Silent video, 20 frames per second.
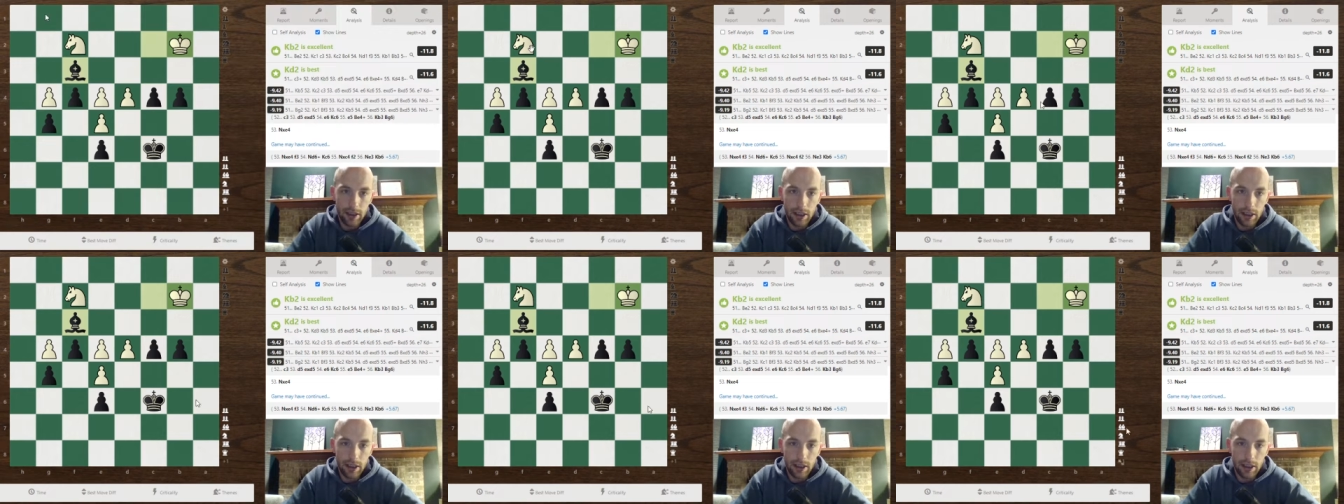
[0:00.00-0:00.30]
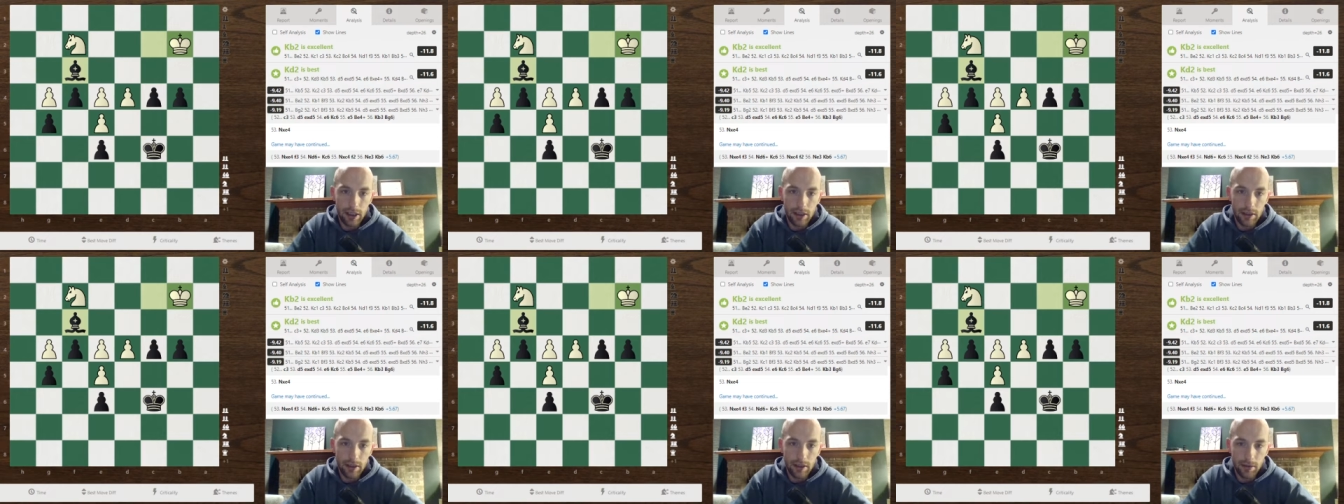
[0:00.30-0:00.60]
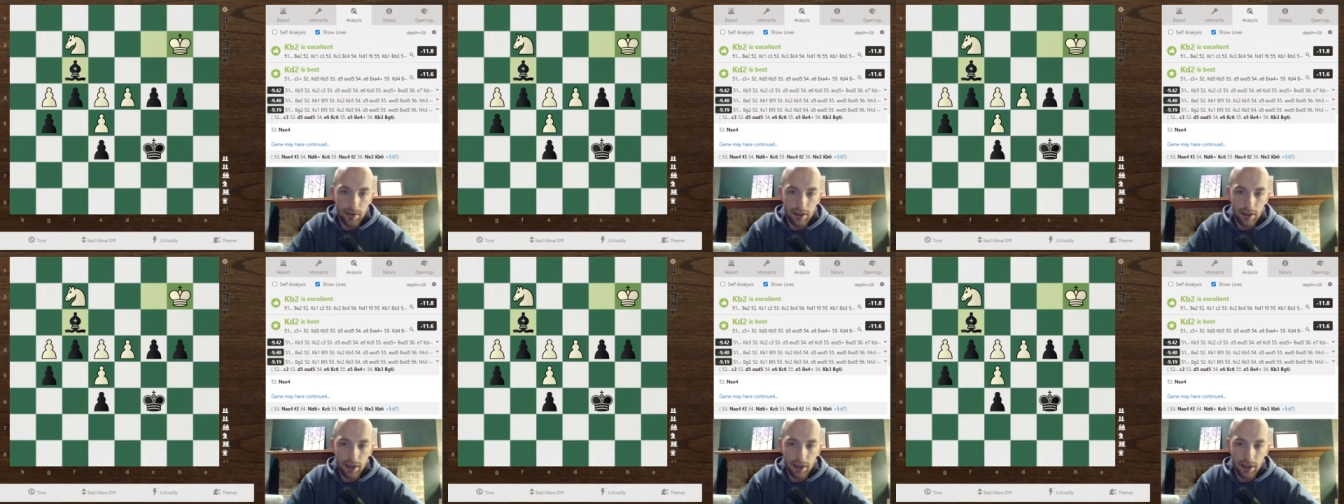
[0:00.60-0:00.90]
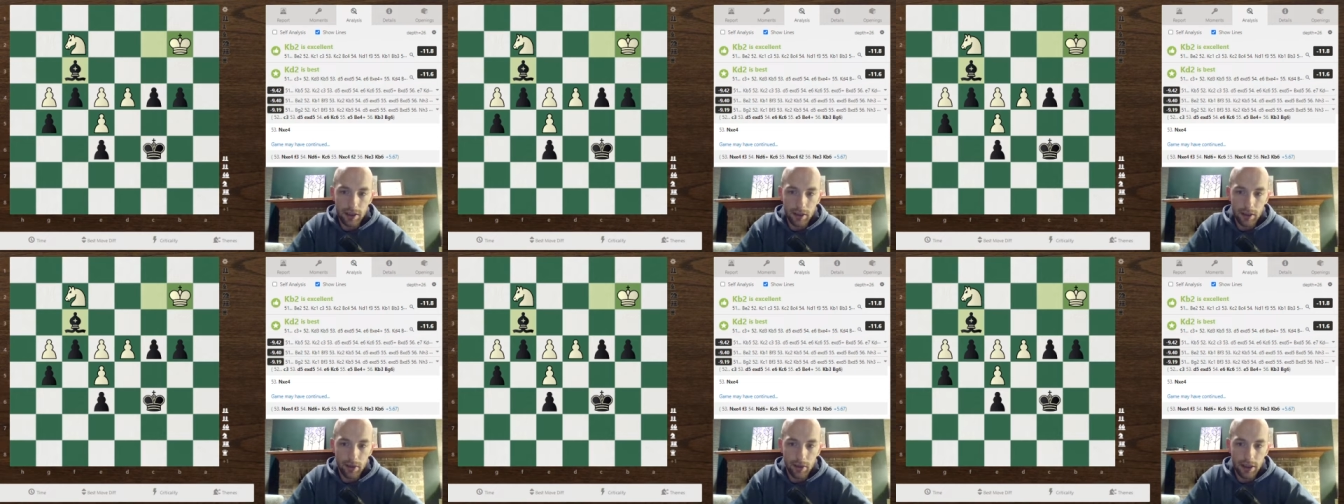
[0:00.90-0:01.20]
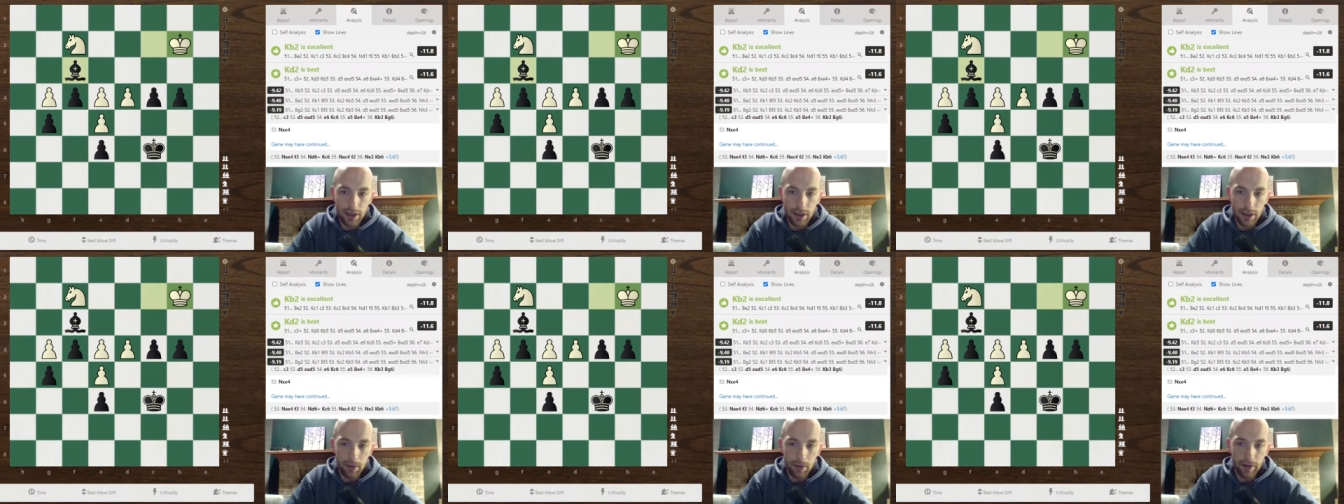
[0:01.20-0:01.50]
in this position, I played
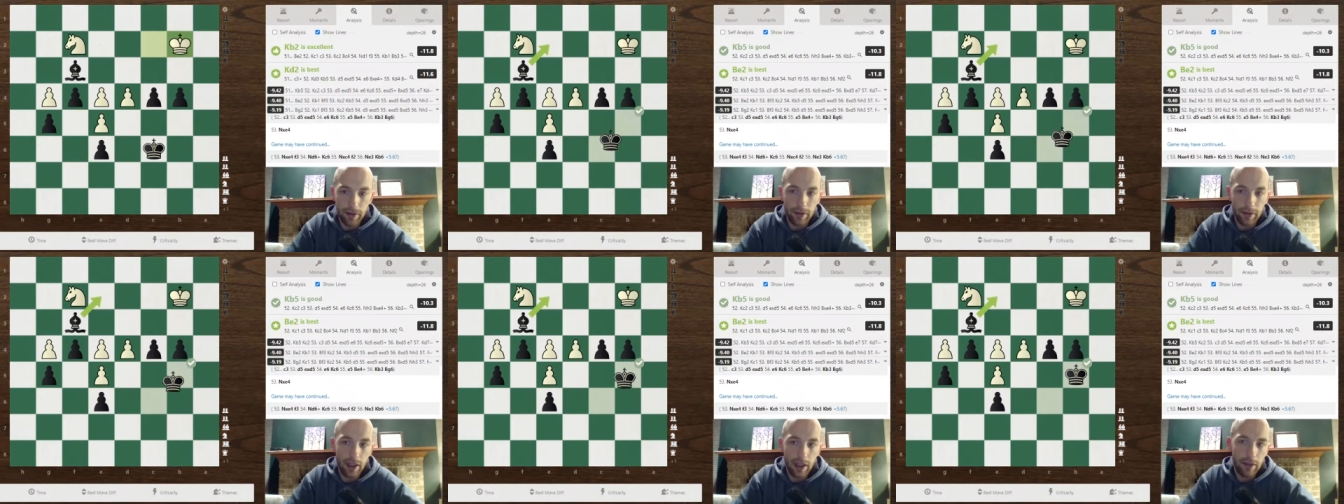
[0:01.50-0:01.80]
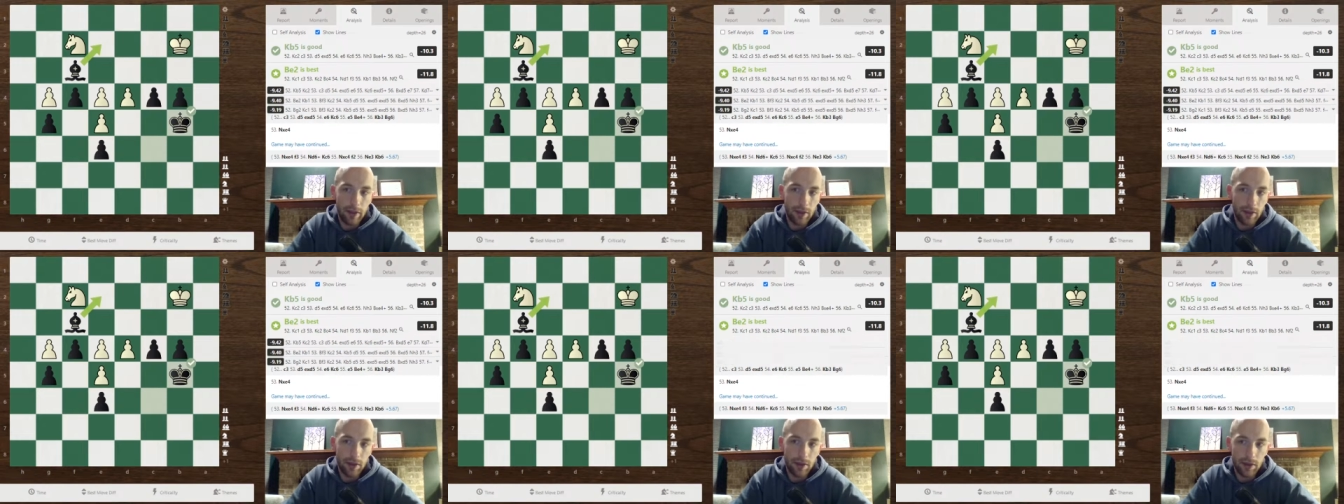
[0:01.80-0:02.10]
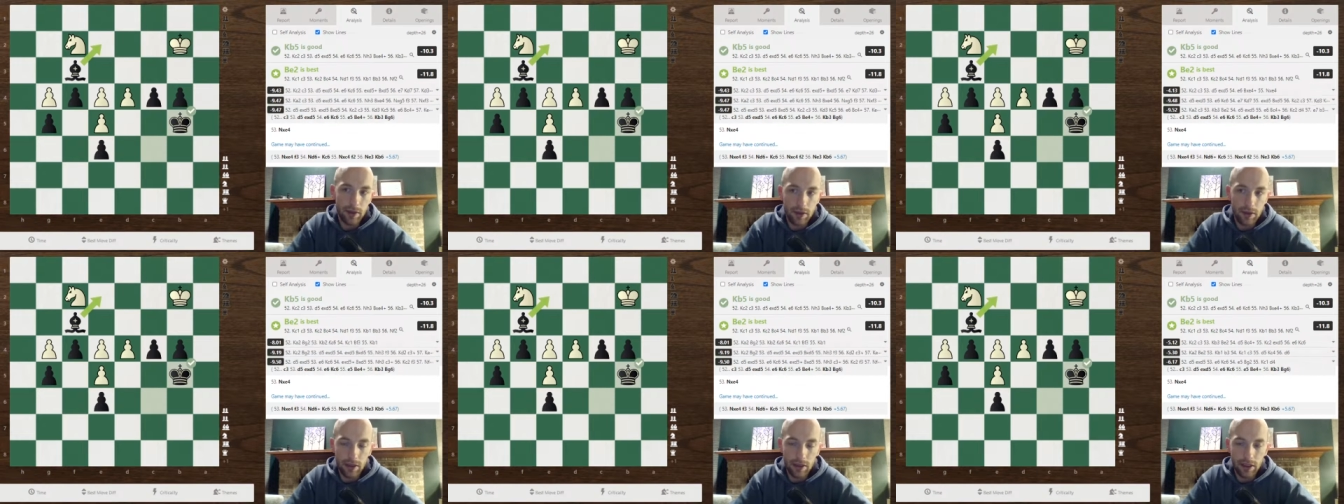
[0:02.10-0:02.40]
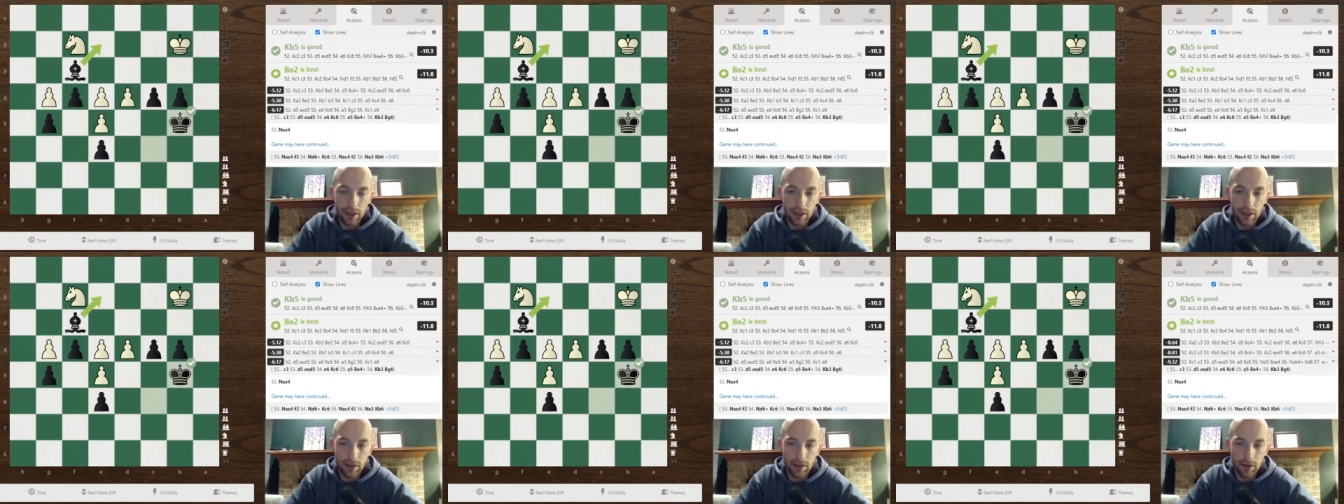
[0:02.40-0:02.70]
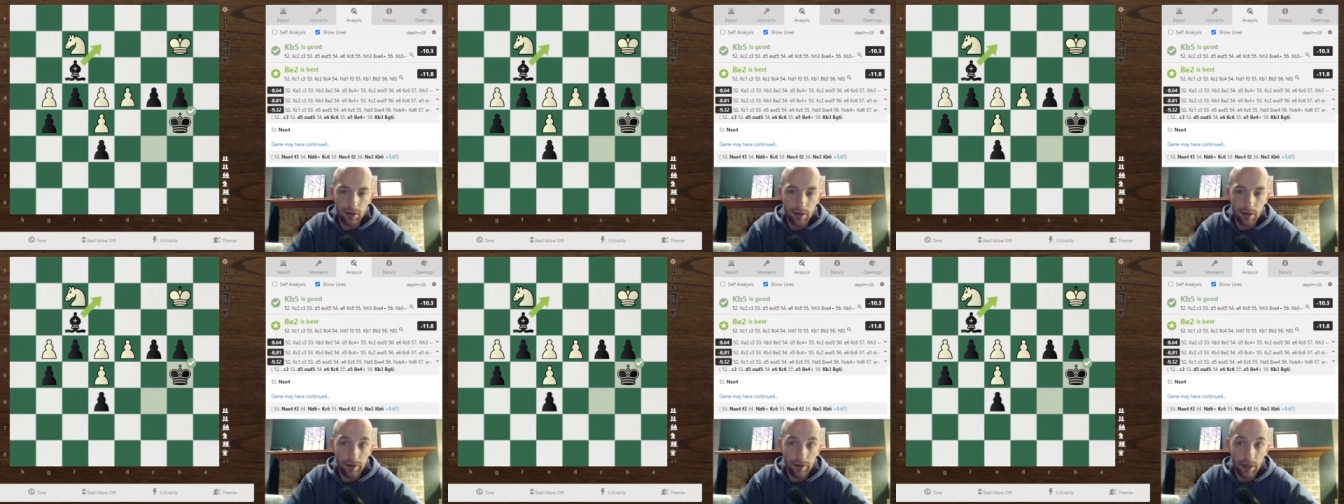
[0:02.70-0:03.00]
king b5, which was, again, totally
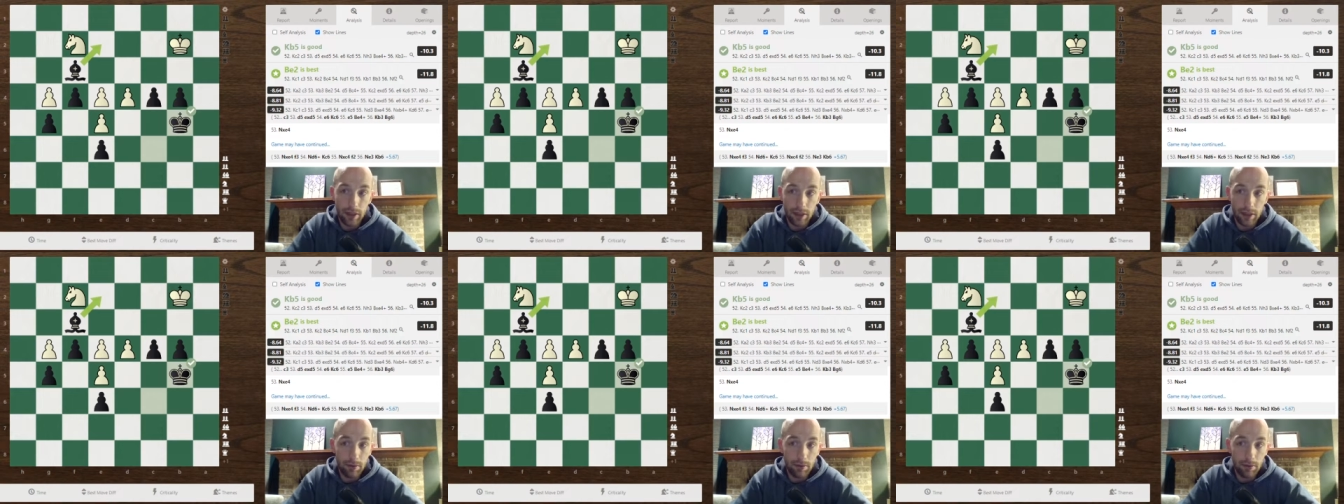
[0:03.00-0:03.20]
fine.